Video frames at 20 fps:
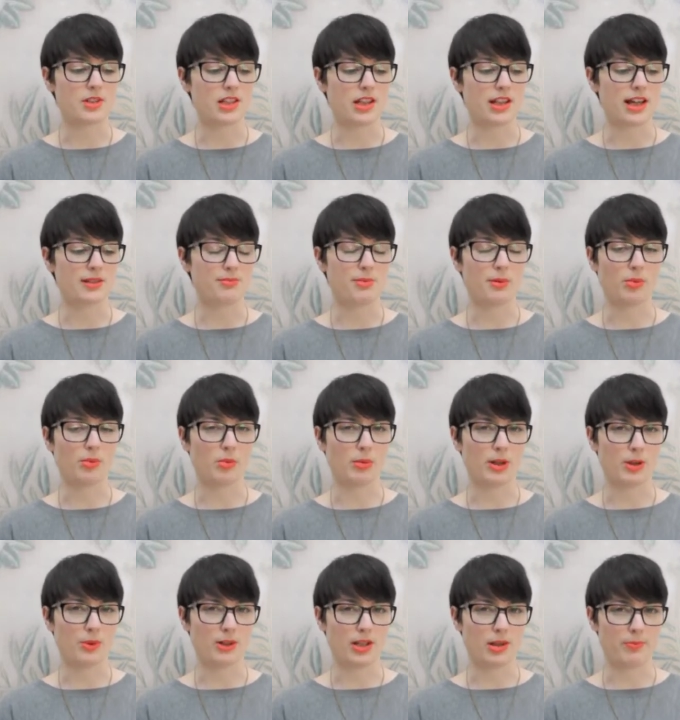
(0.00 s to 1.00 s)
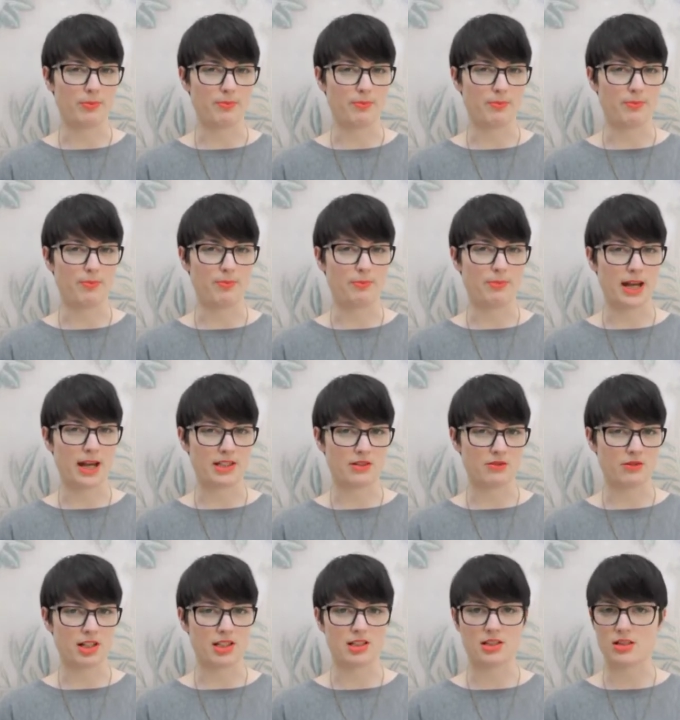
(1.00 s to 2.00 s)
So that's probably one of the best
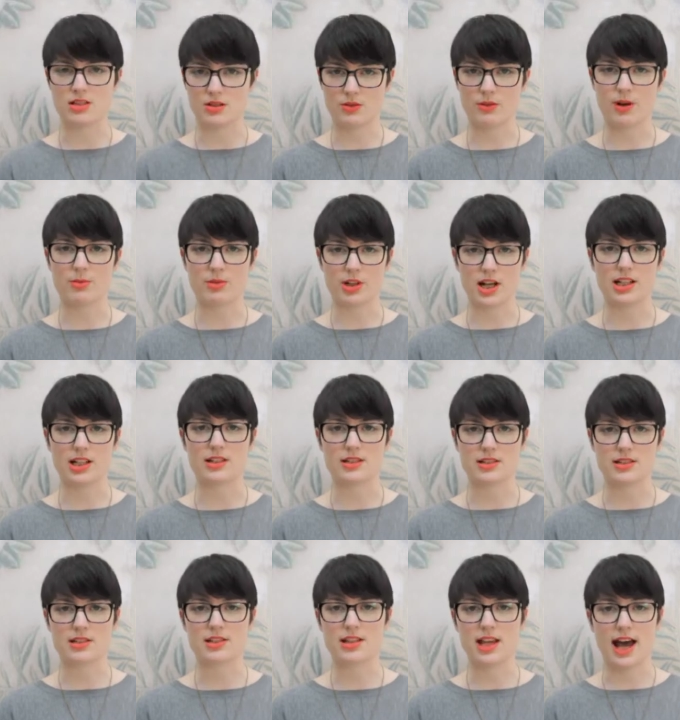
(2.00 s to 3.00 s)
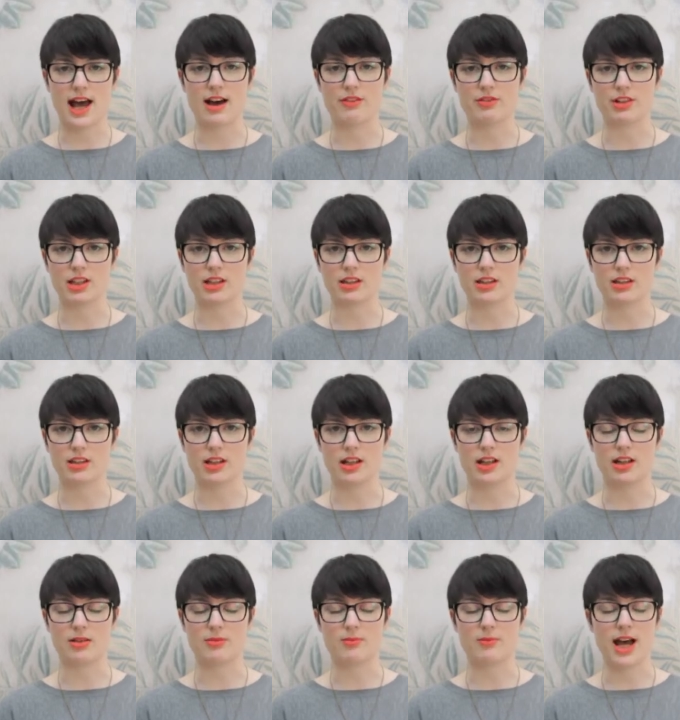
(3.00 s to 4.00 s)
reasons to upgrade, is having
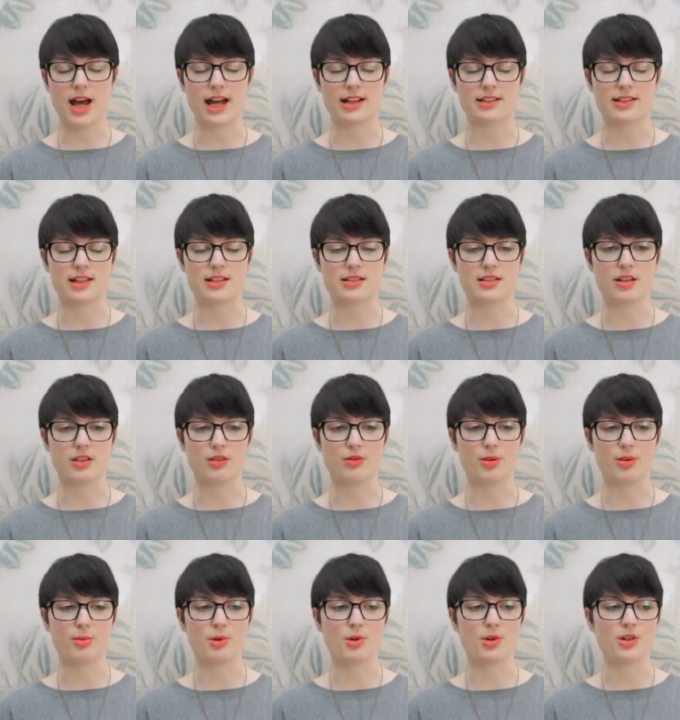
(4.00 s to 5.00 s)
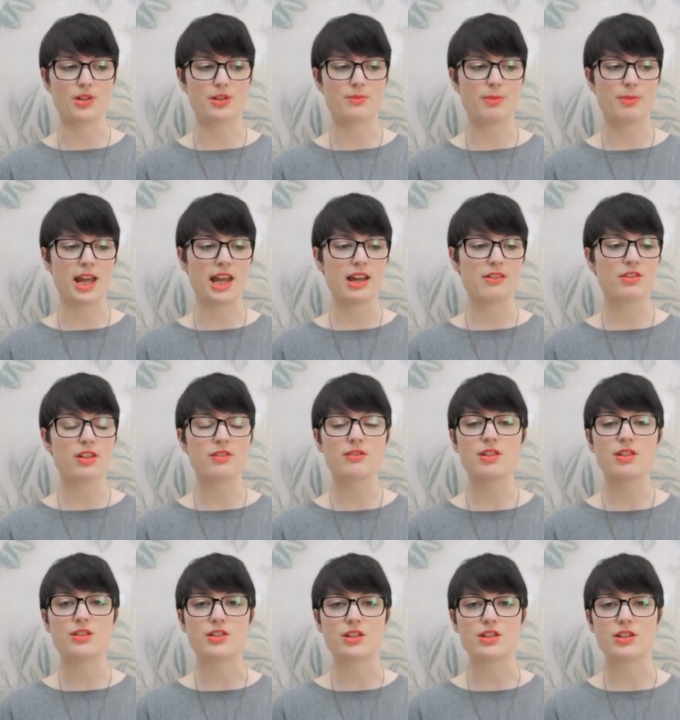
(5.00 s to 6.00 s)
access to the reports. But even if
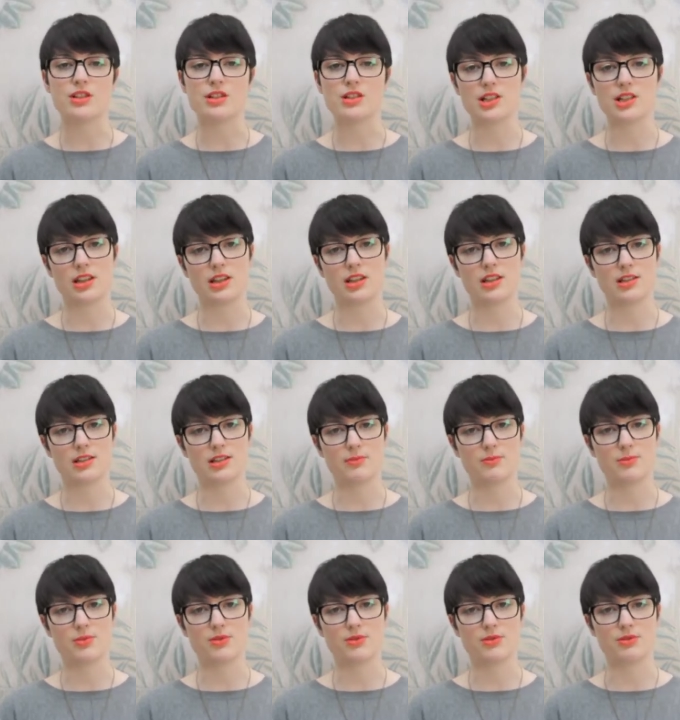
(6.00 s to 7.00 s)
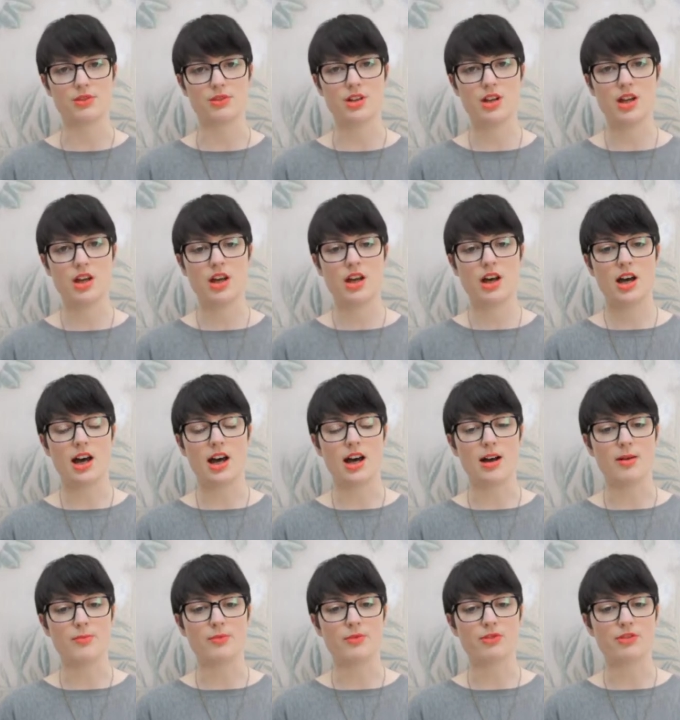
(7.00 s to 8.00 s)
you're just using the simple
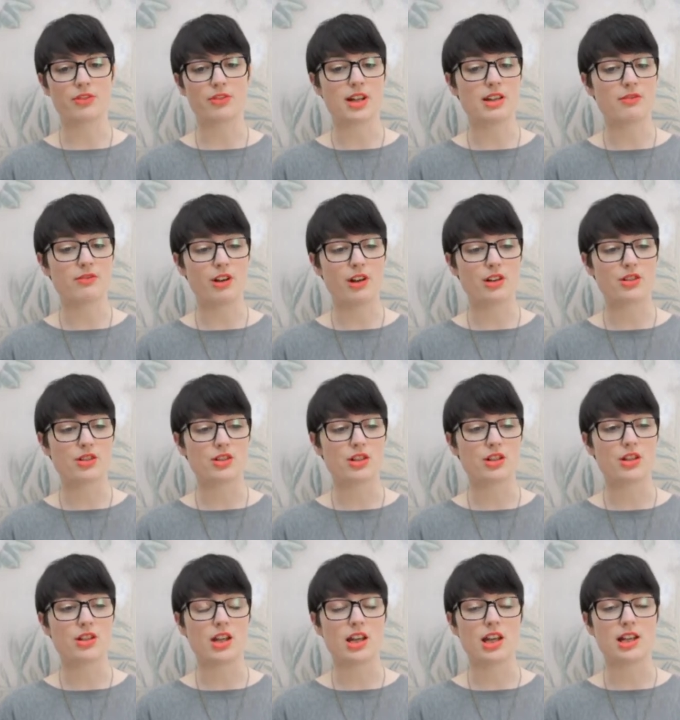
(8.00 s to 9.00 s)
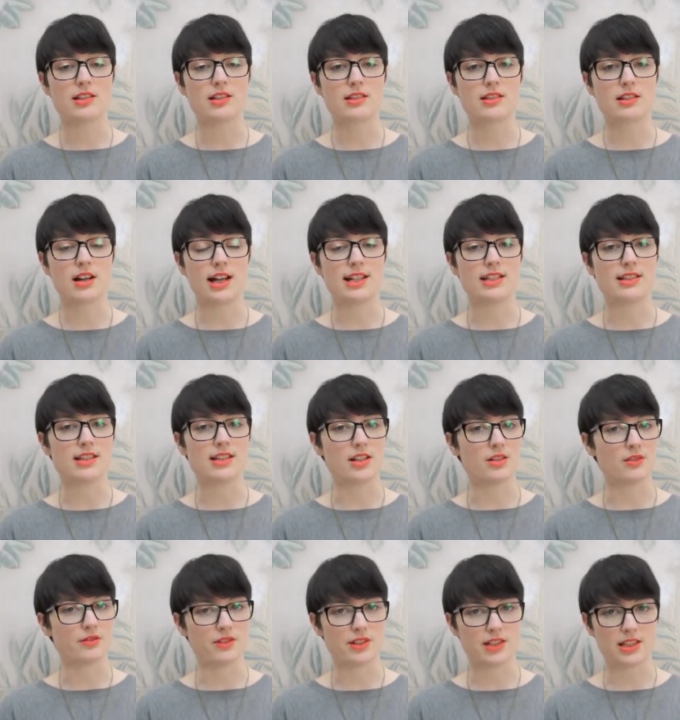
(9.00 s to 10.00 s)
free version, it's
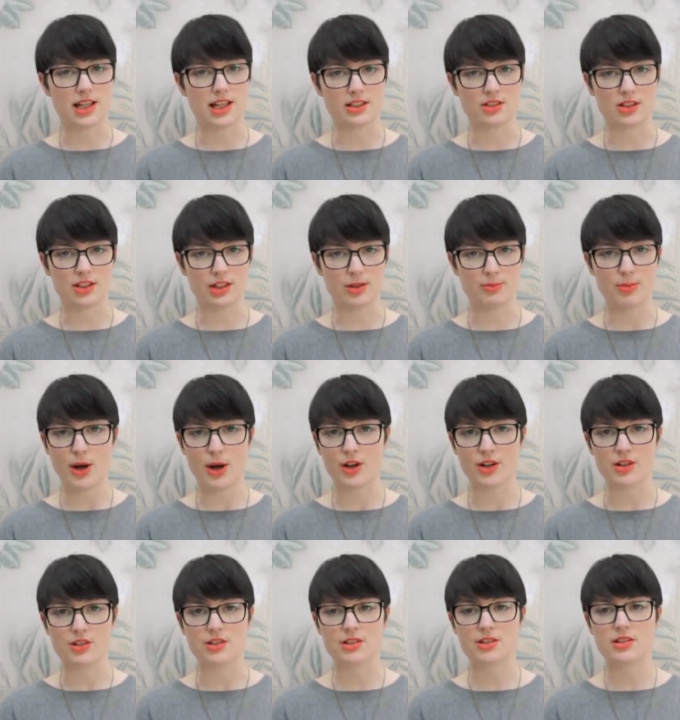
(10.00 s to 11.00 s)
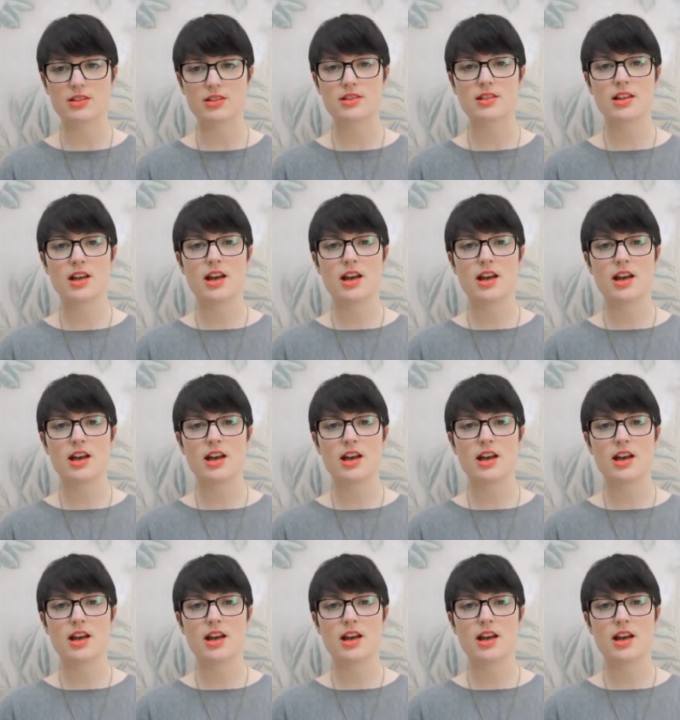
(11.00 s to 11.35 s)
ideal for scheduling posts